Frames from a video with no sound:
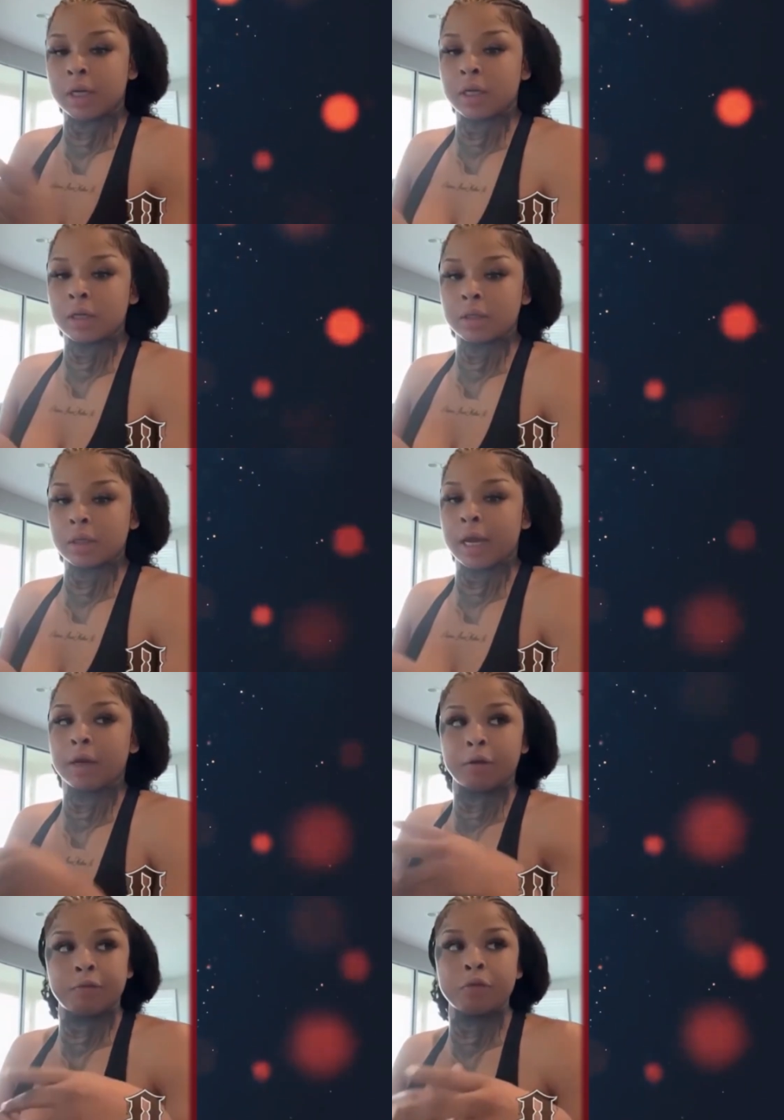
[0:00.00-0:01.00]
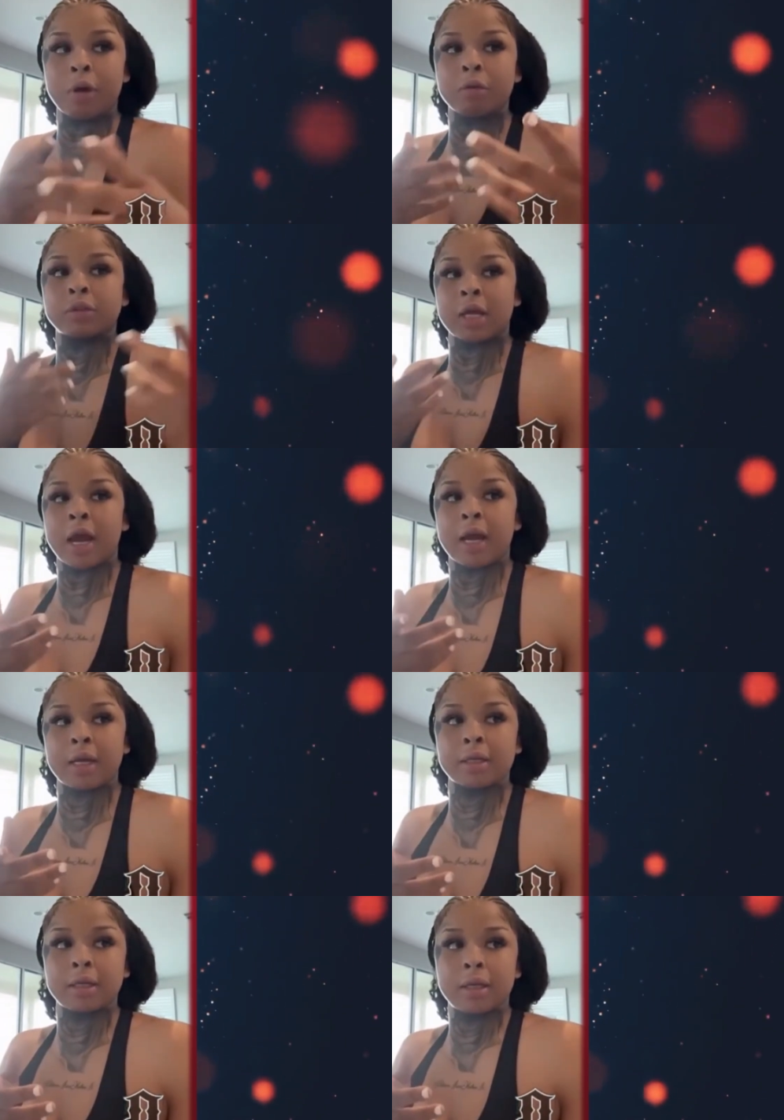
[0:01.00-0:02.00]
If you
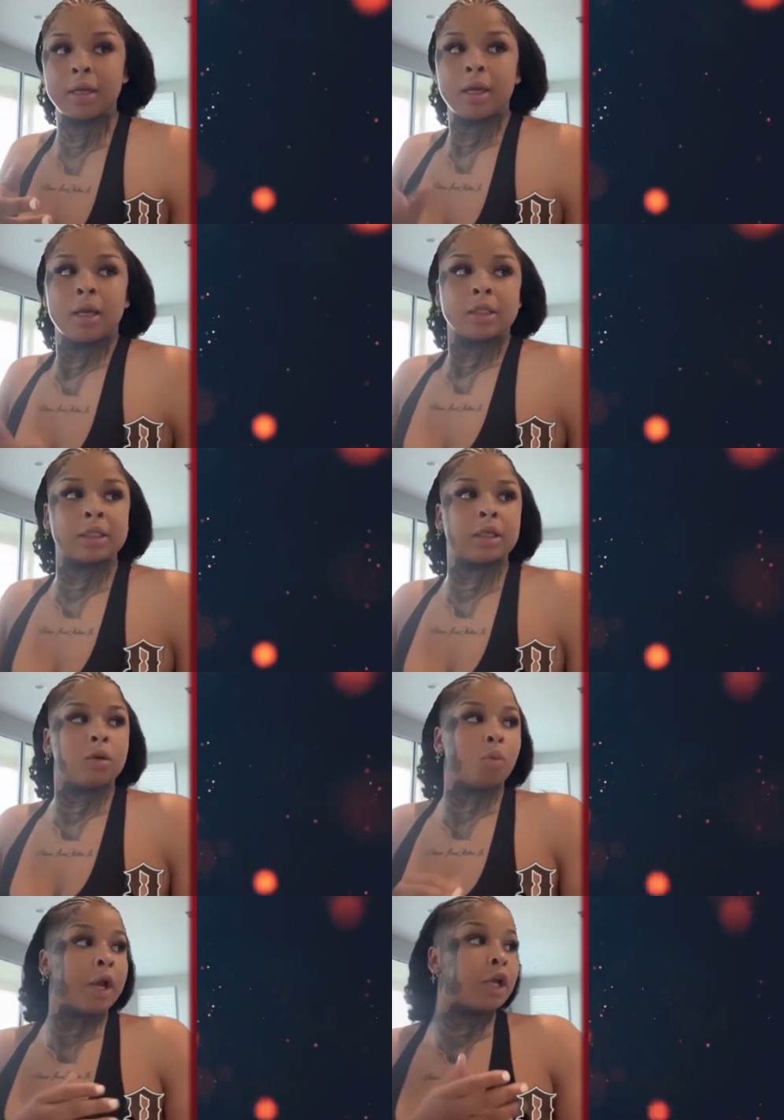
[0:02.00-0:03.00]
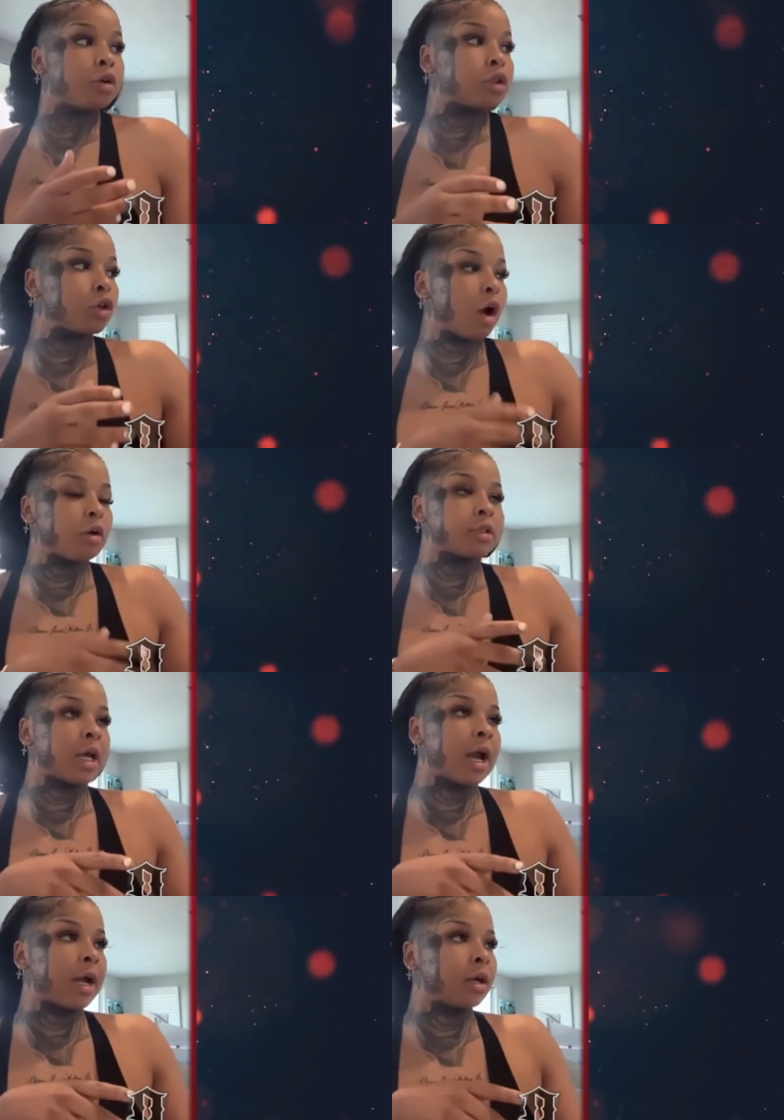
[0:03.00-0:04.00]
outside, when he used to go
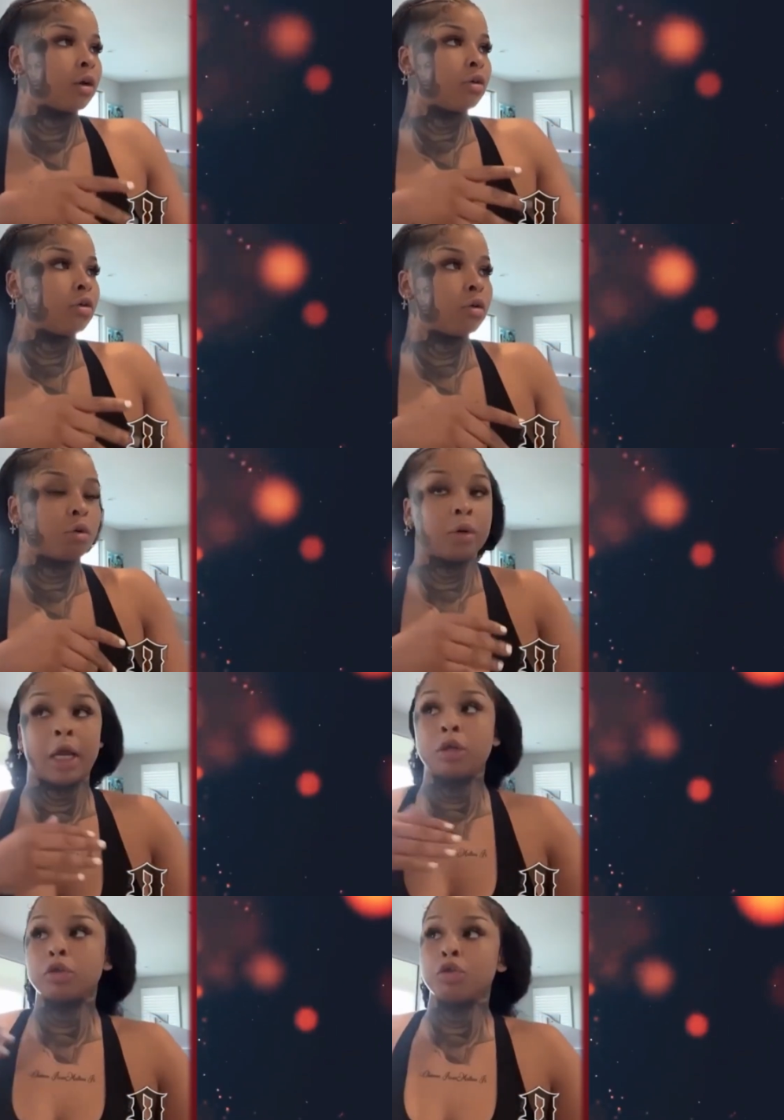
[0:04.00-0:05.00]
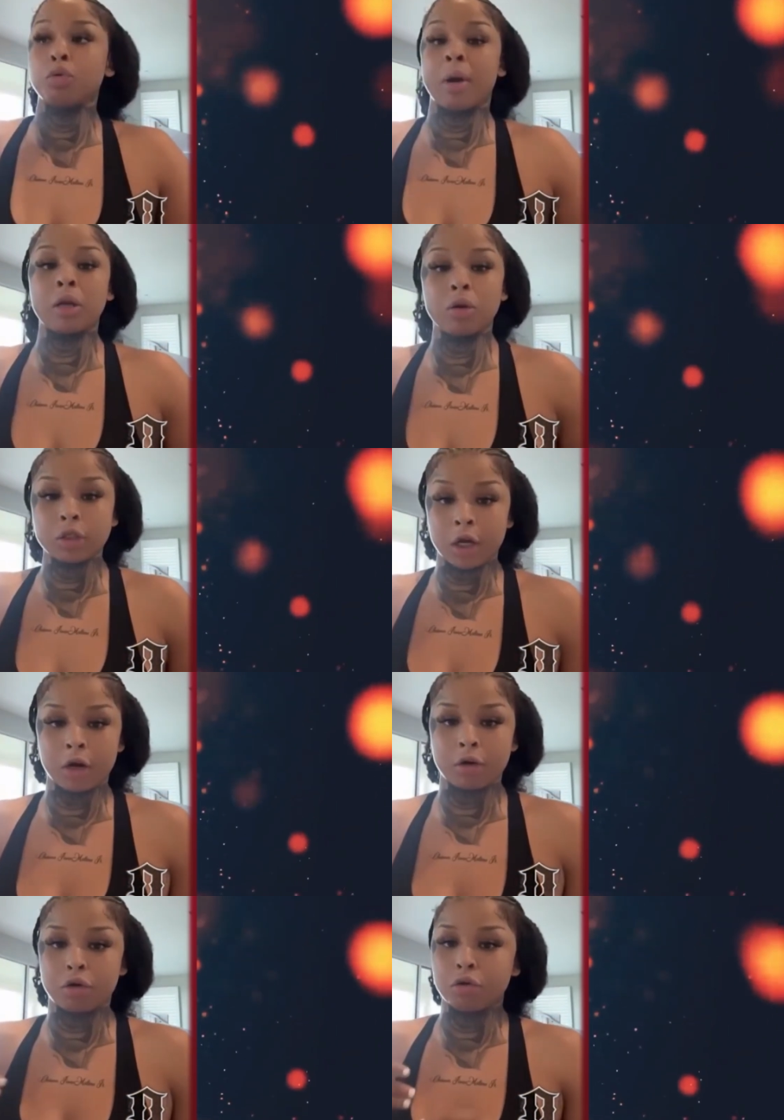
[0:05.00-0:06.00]
outside, cool. When I used to do my little
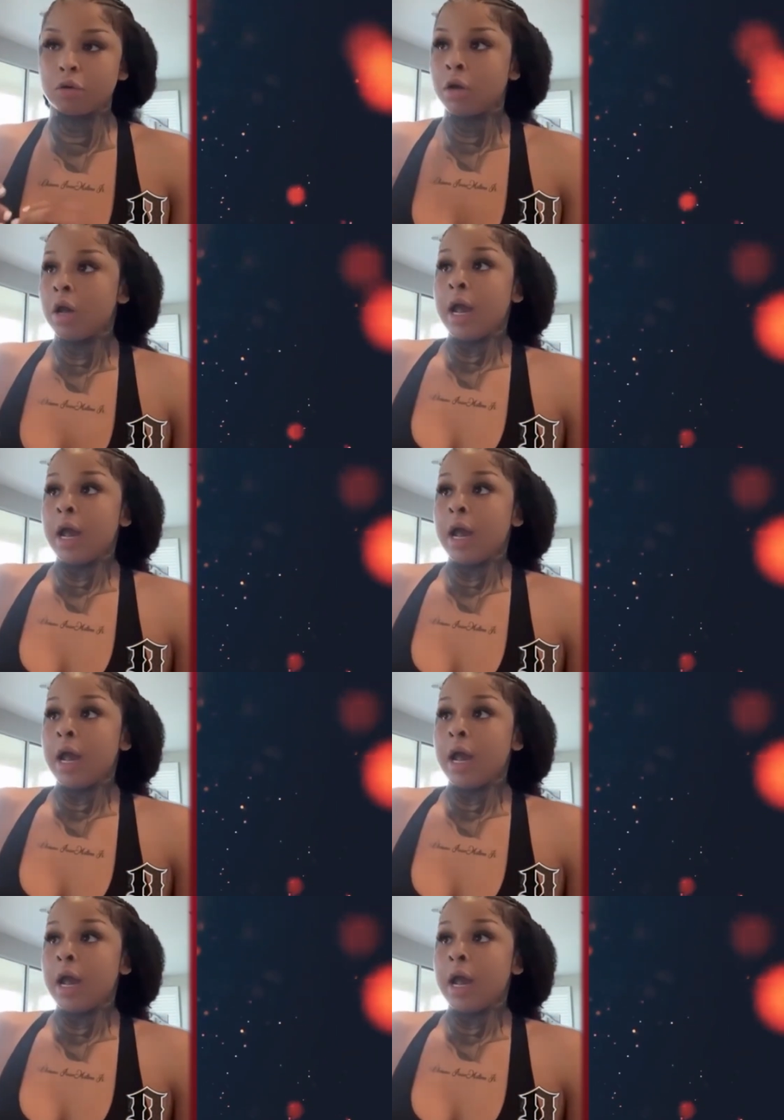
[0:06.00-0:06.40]
dirt, cool.